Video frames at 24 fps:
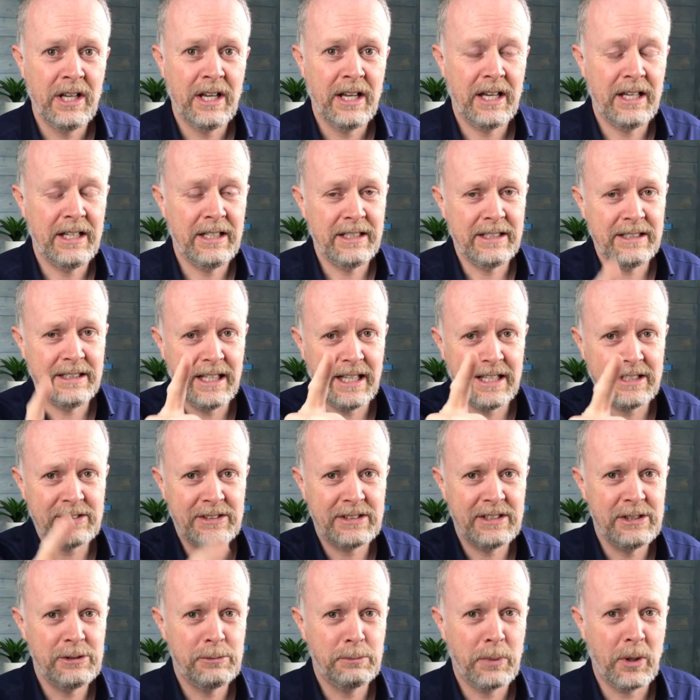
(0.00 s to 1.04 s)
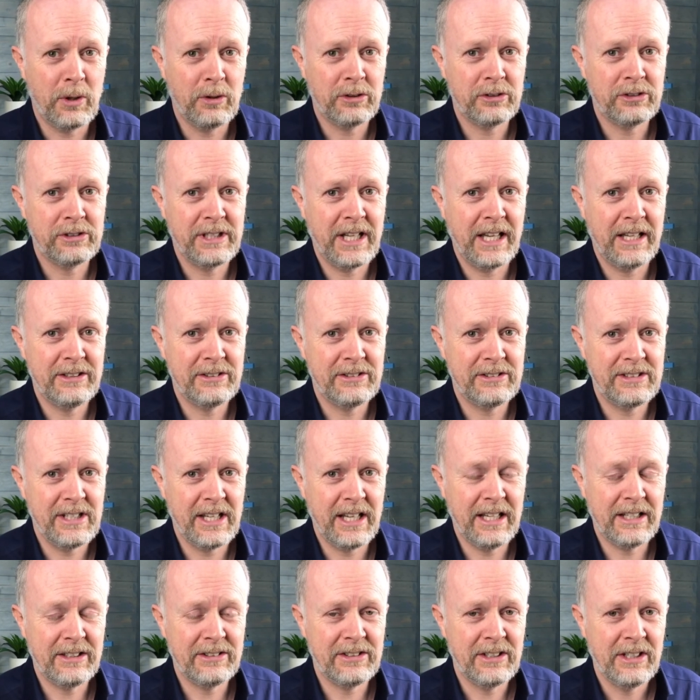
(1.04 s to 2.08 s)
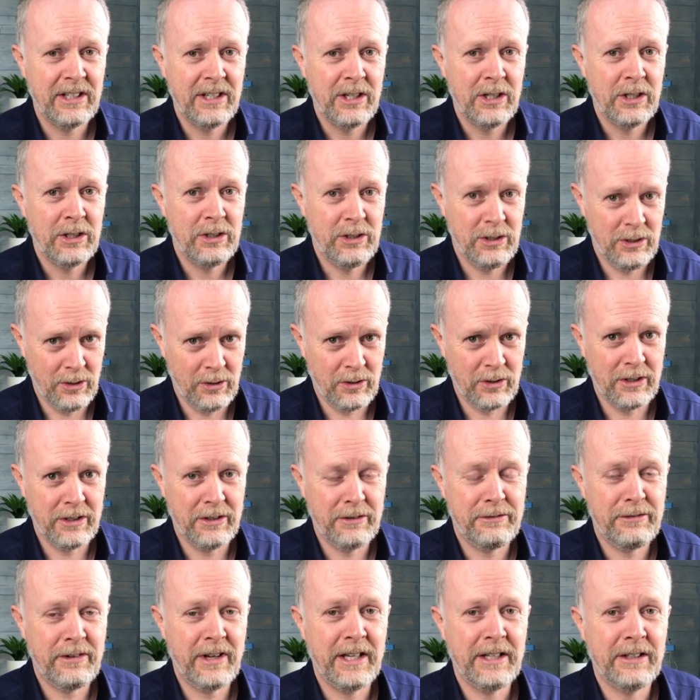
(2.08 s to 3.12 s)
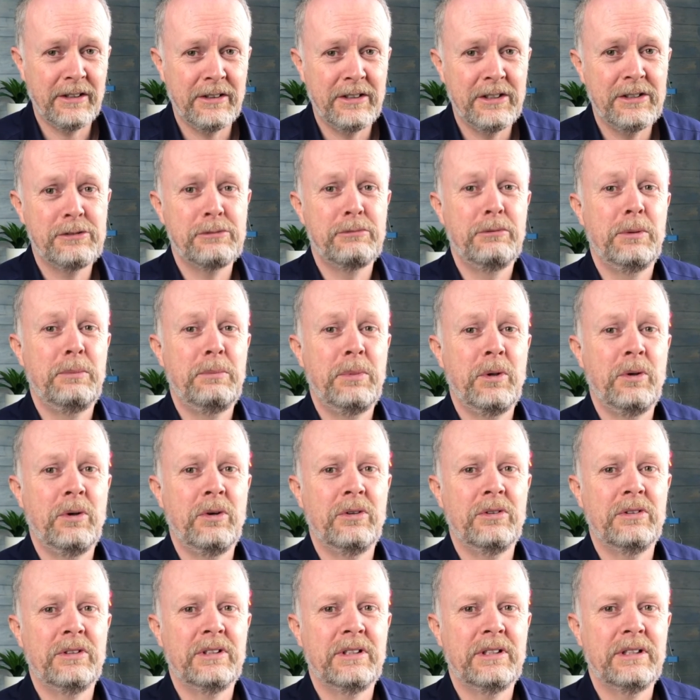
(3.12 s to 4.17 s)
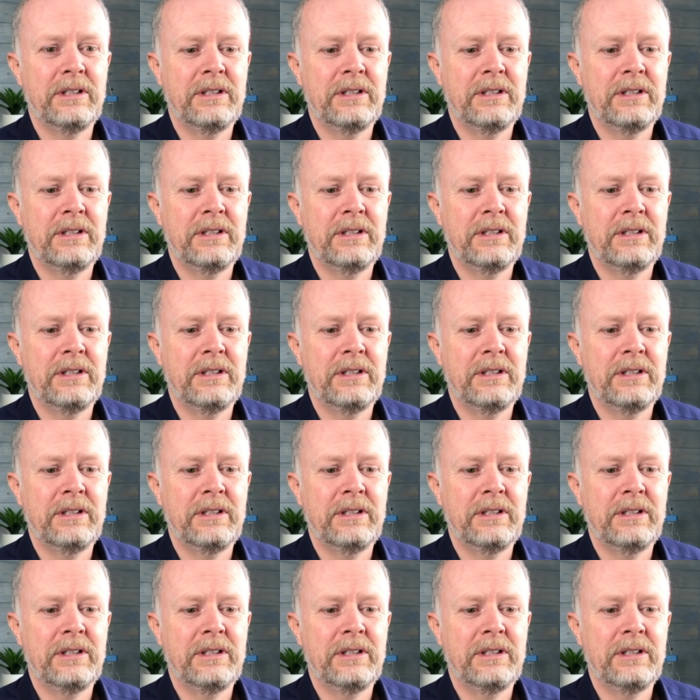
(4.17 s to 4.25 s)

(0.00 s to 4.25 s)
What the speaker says: and unless this box gets ticked, you're going to fail this report.